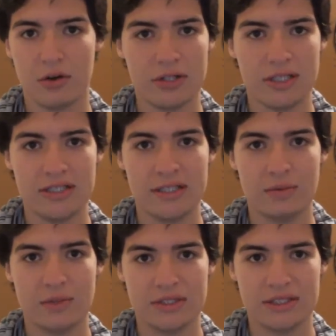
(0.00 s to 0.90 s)
All he did
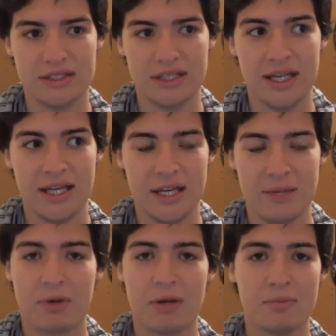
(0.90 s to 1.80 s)
was he
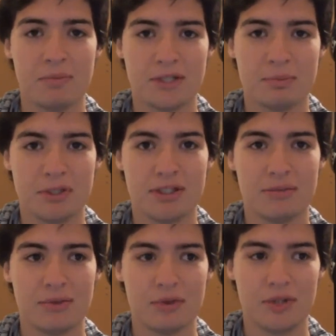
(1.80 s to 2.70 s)
pretty much put them
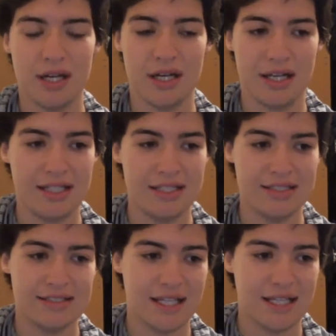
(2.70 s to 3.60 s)
through an
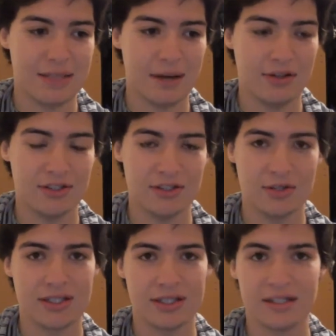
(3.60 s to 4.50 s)
insane amount of
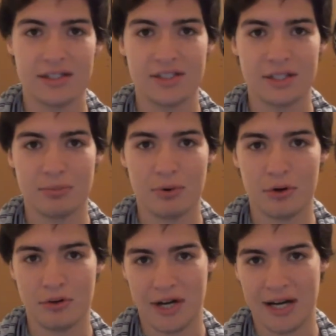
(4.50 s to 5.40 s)
strength and conditioning
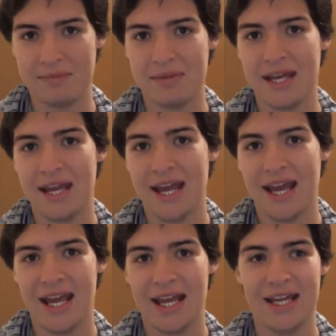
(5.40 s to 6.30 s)
program,
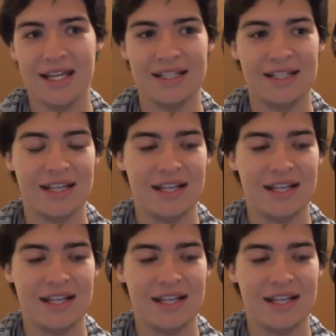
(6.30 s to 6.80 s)
and